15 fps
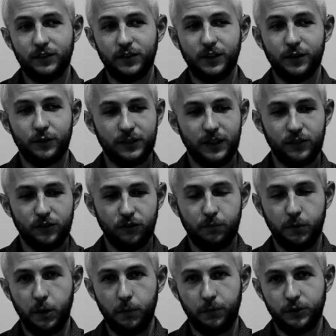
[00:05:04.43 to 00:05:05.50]
your sense of
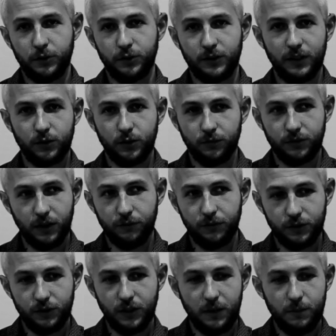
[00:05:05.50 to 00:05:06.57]
purpose, your sense of
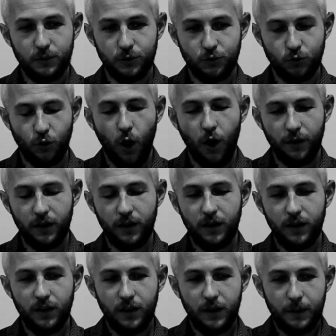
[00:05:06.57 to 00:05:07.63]
self-esteem is not
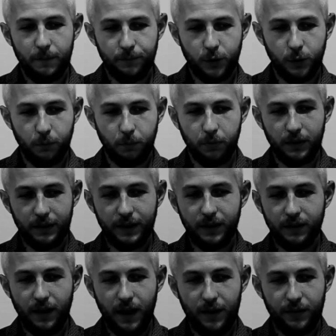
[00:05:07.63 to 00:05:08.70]
complete,
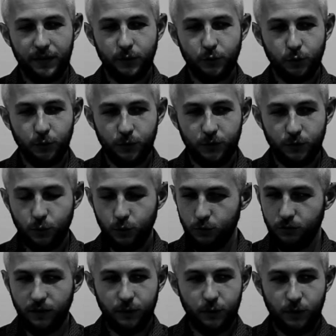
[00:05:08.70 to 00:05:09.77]
and that
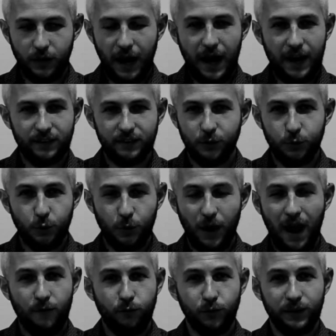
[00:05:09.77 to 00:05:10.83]
you don't
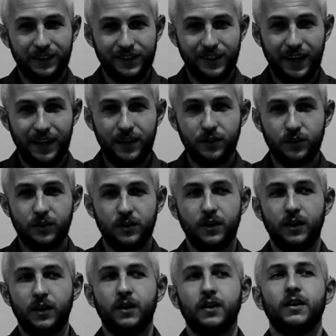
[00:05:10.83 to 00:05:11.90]
have what it takes,
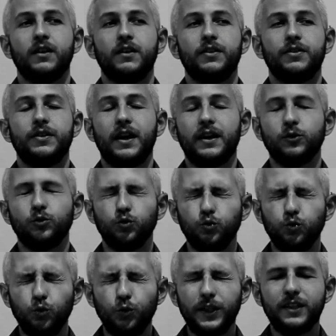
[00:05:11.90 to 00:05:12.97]
that is
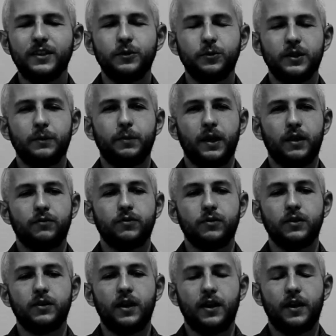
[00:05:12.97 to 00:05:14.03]
really, really painful.
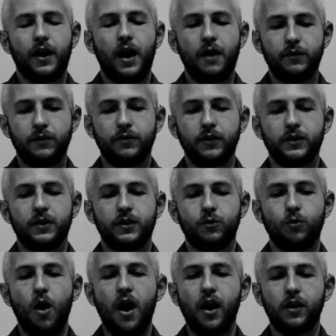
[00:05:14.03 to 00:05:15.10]
And I haven't felt it in a
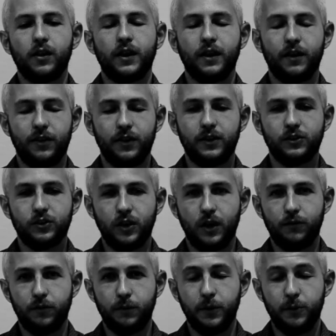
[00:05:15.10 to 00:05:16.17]
while, and I think it's time
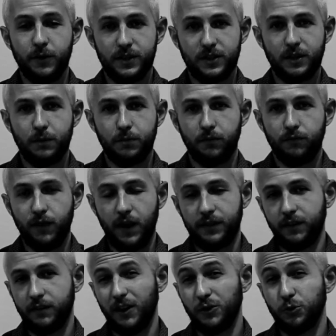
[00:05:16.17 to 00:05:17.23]
for me to accept the fact that
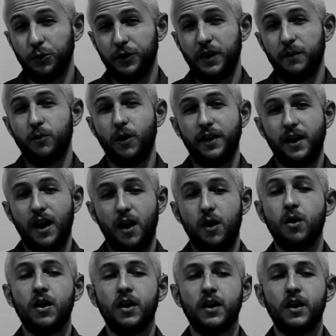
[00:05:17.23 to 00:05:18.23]
that's where I am right now,